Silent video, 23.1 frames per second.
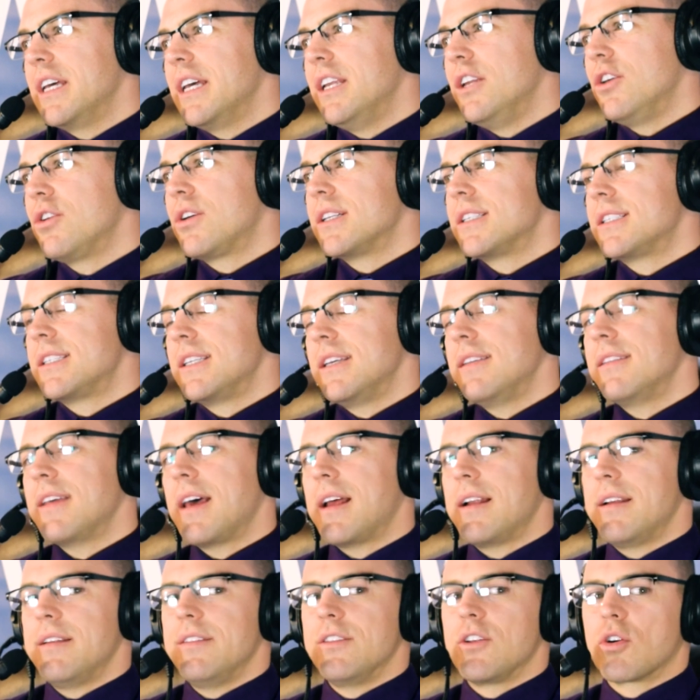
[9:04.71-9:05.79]
And you can see
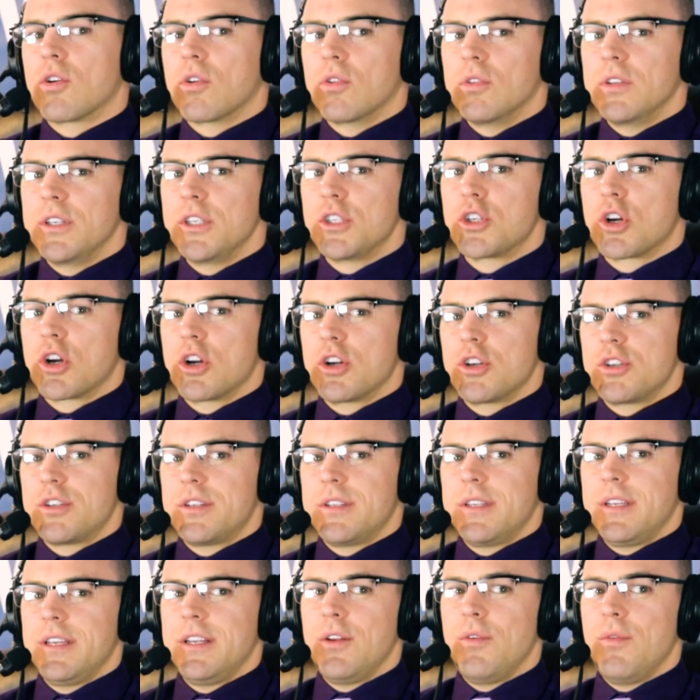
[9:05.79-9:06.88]
that in the early church,
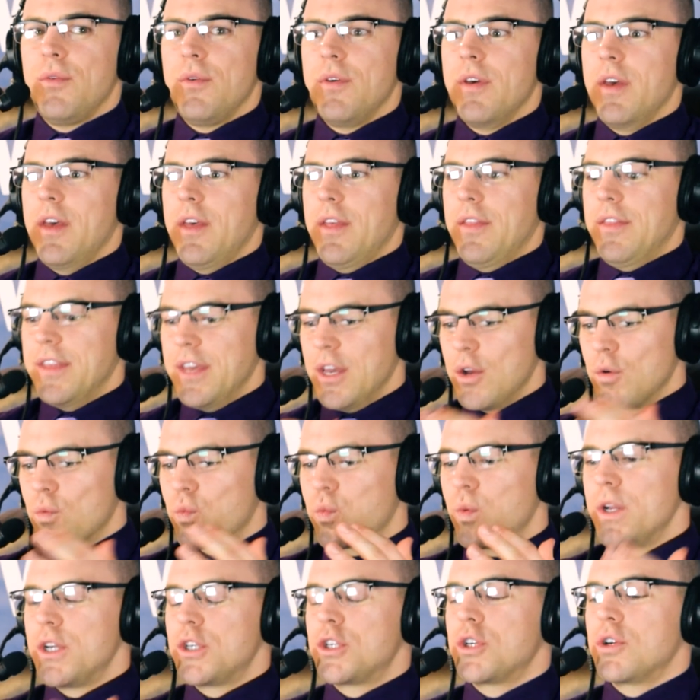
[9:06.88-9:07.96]
the
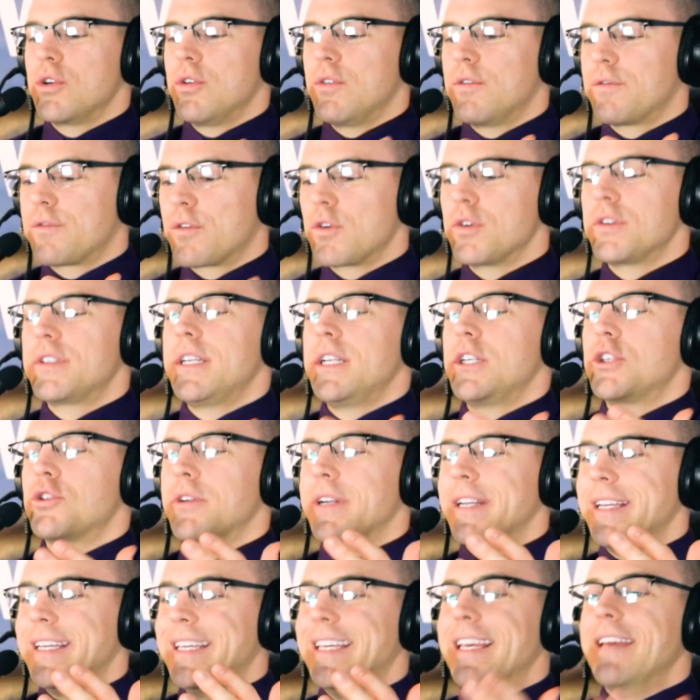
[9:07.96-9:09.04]
original first
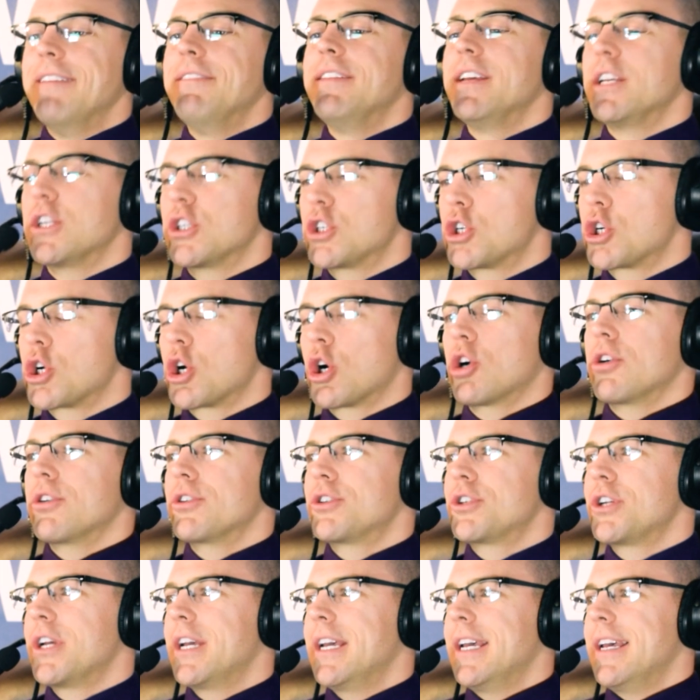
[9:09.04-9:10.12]
century giving
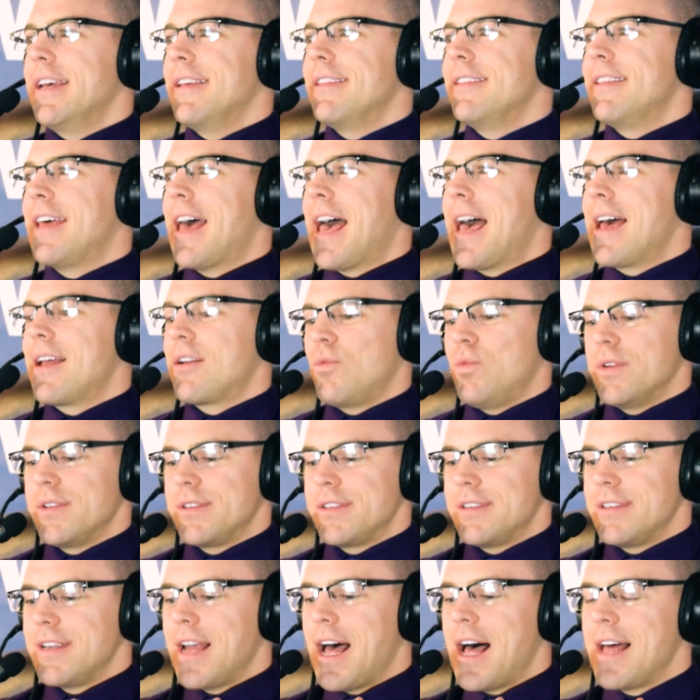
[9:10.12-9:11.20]
church, that
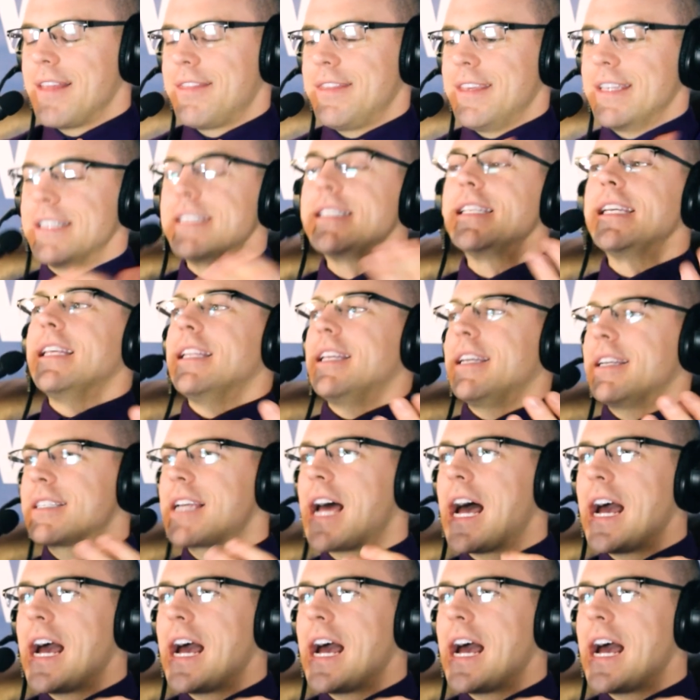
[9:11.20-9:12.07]
was not the ceiling.